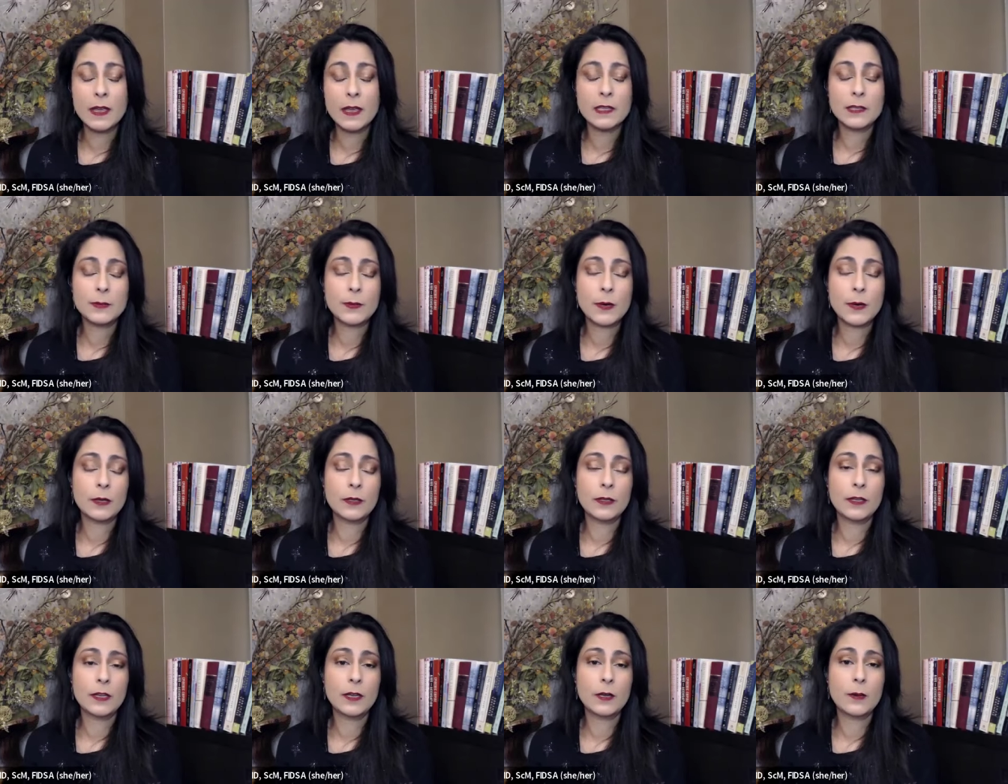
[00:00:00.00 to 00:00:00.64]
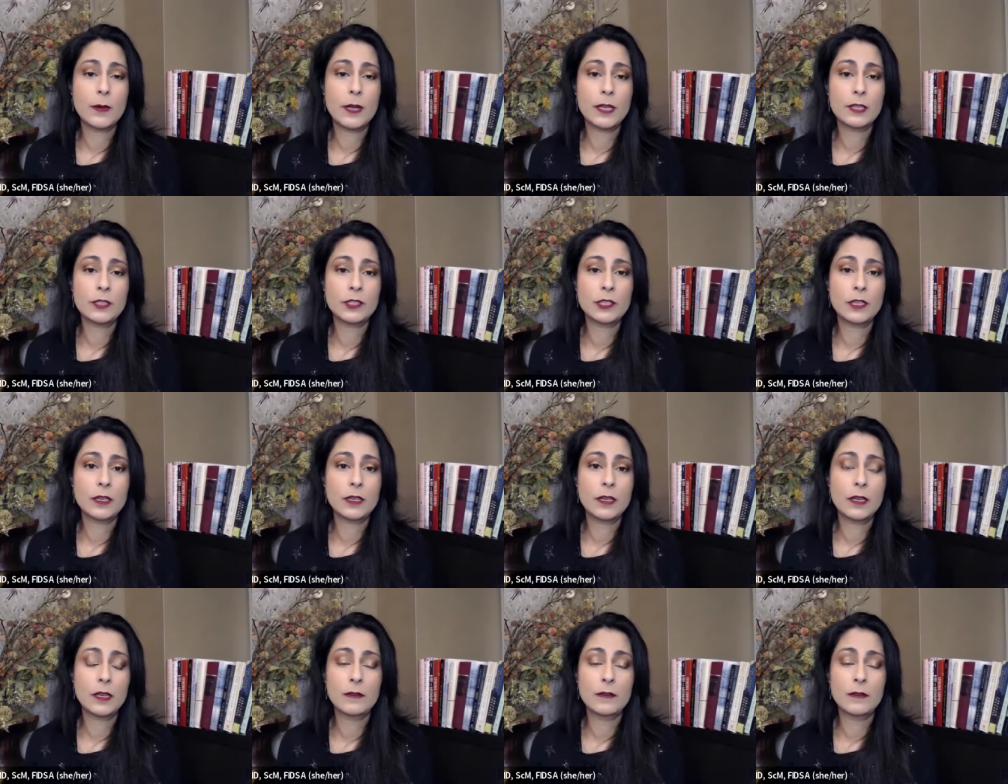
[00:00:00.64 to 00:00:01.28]
It's partly a
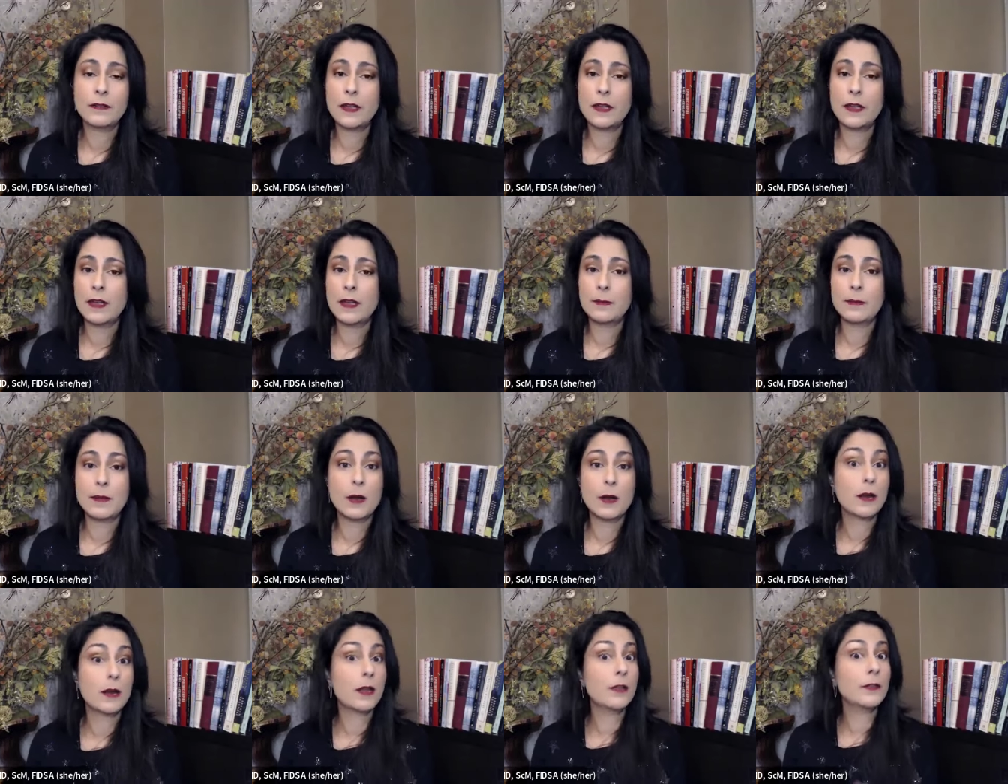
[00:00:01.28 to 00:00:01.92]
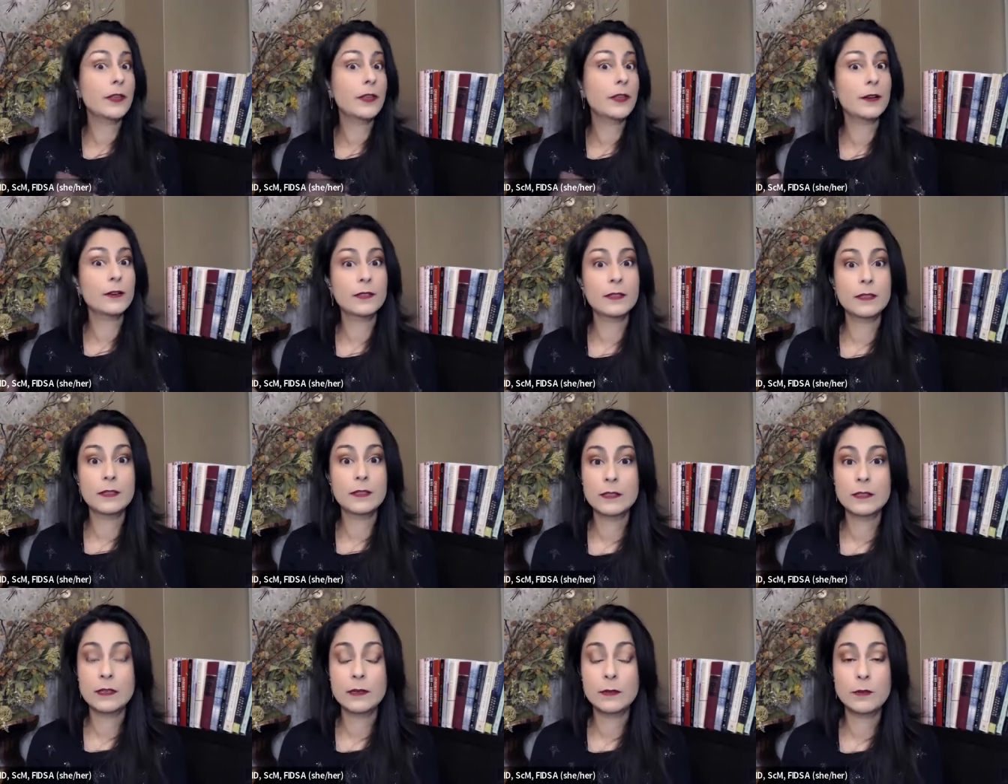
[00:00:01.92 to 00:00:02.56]
question of um, our healthcare
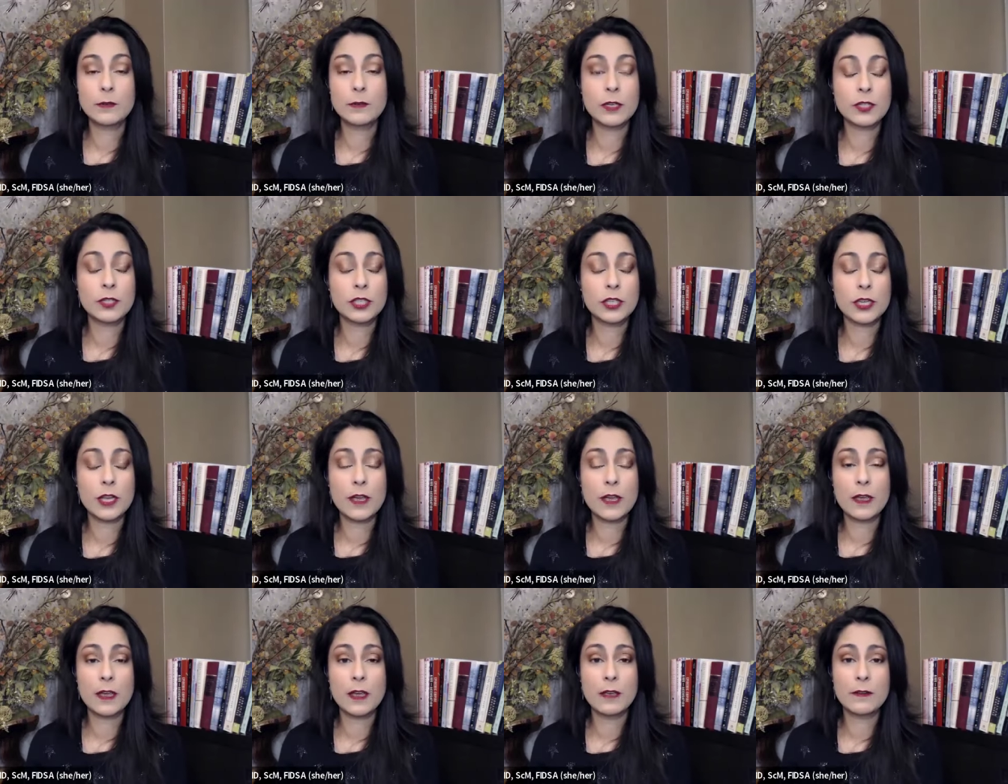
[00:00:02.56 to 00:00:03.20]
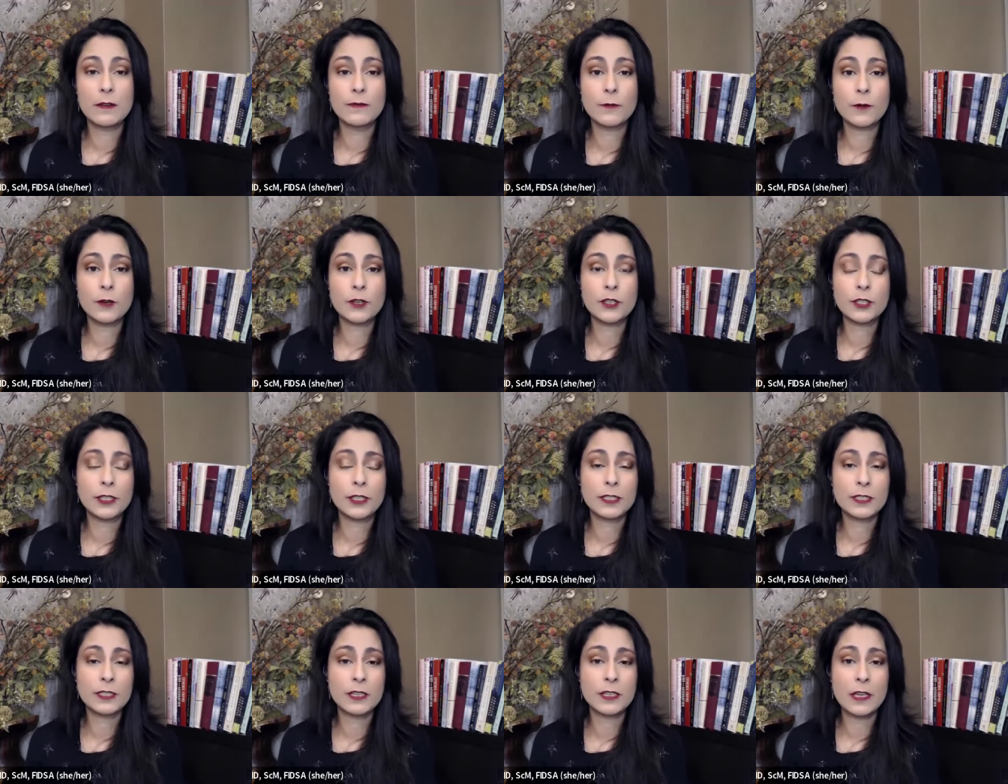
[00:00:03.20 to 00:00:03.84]
system, which uh,
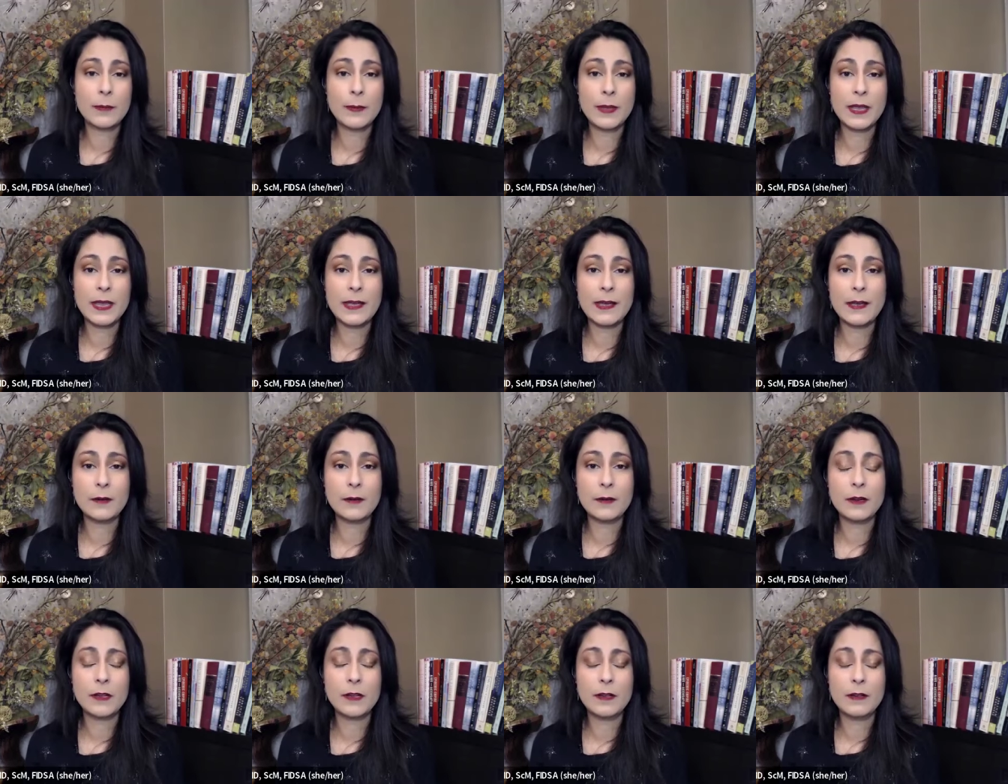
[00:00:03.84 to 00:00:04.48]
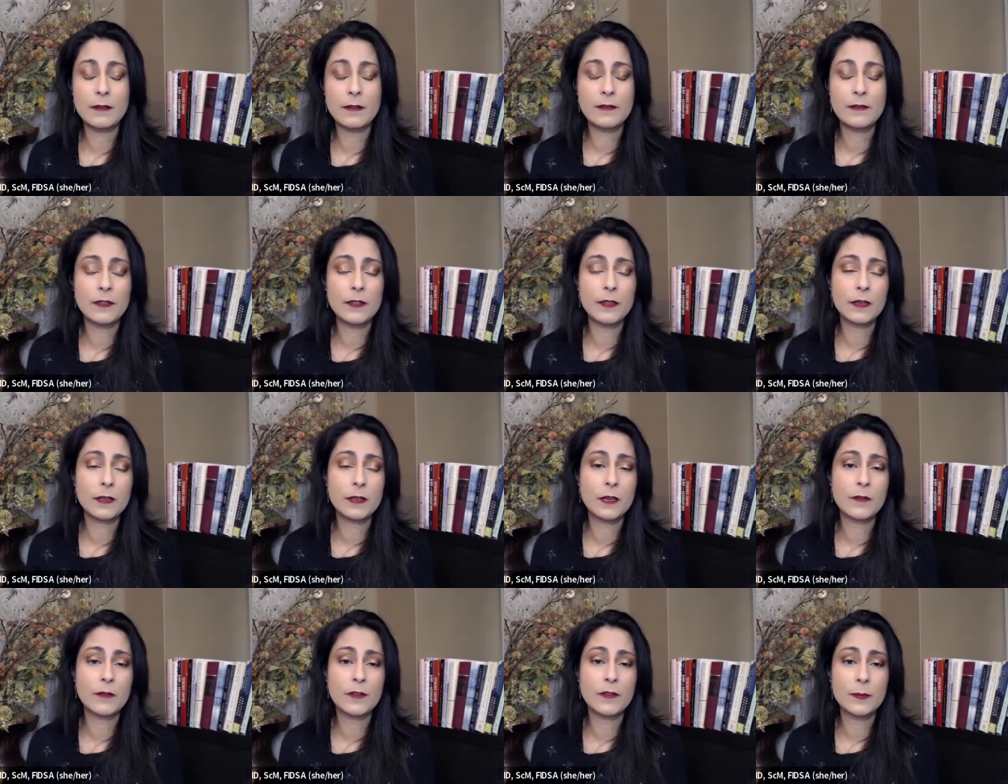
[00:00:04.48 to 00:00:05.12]
unfortunately is coming out of
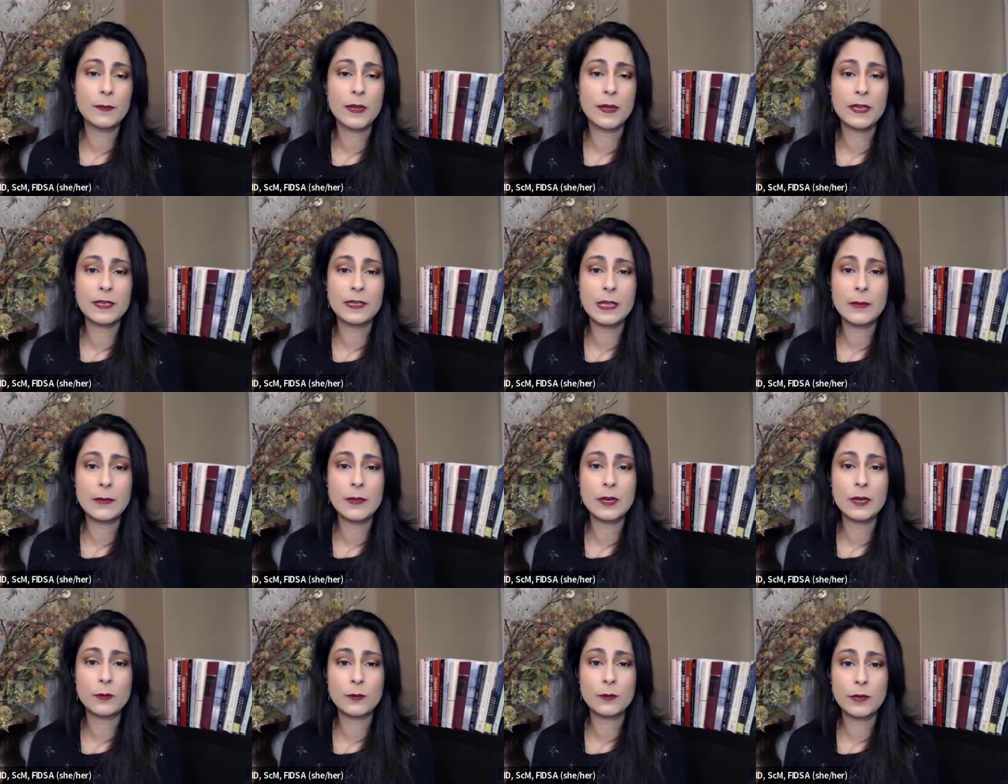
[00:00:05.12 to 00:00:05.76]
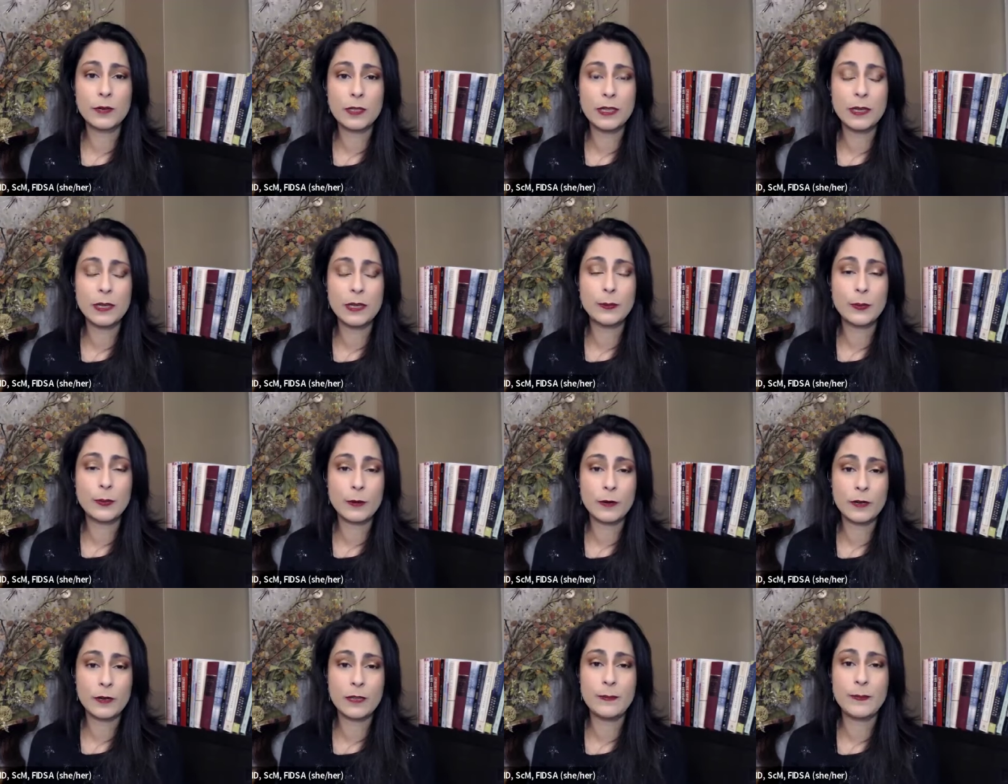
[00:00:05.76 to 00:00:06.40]
the COVID pandemic really
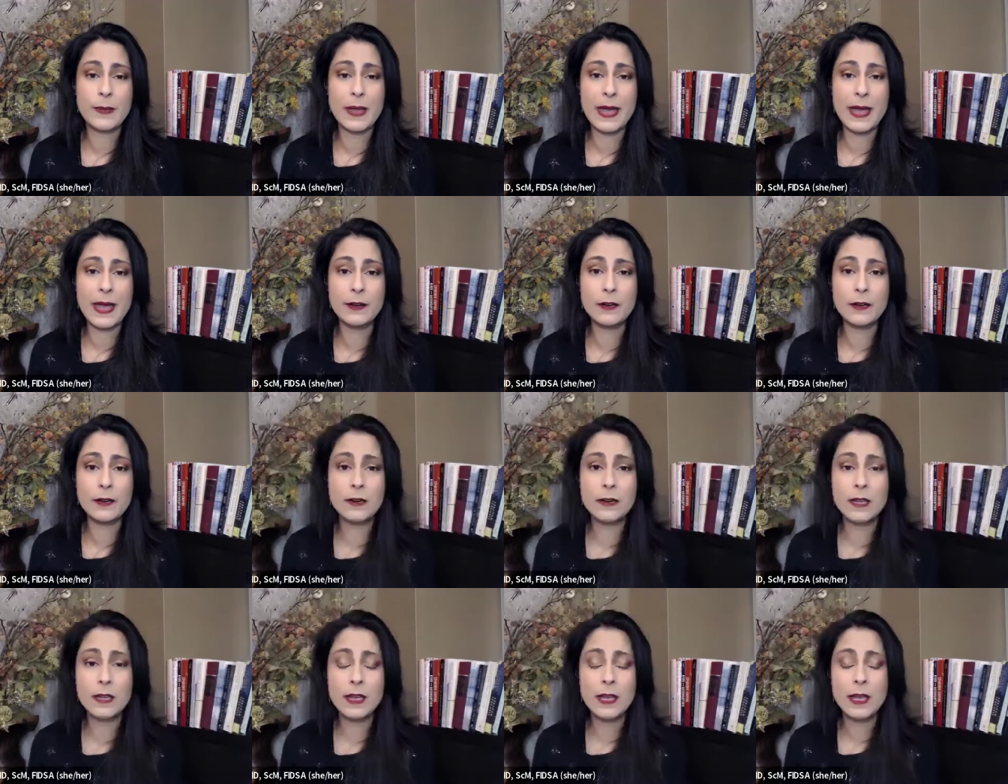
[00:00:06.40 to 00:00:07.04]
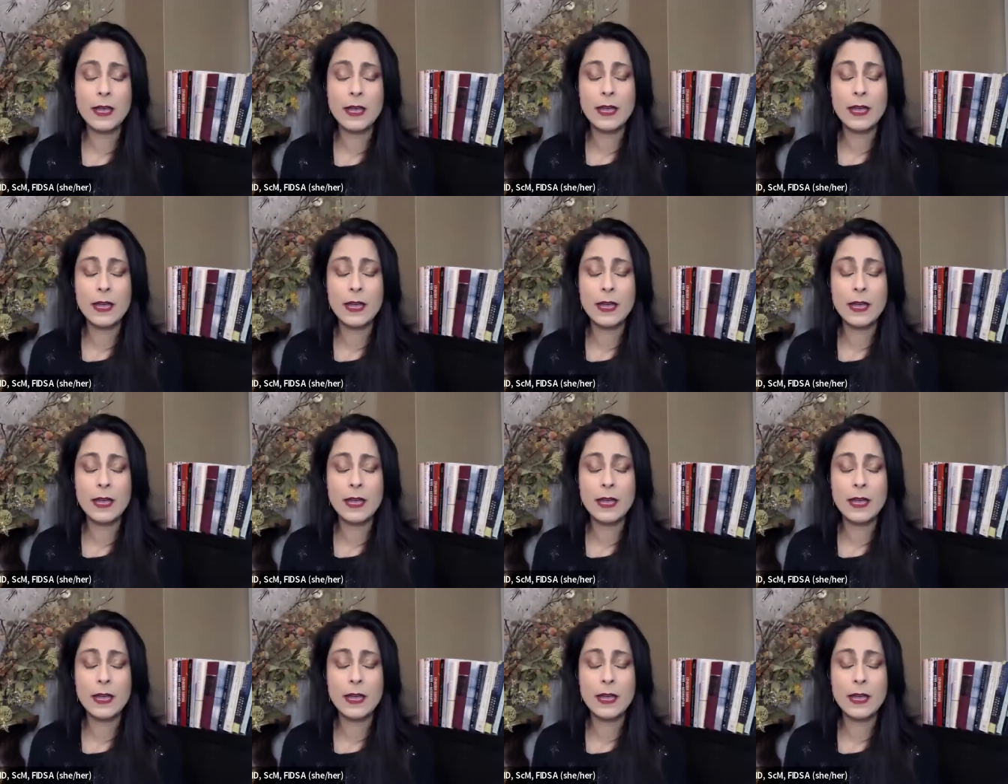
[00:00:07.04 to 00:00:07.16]
pretty battered.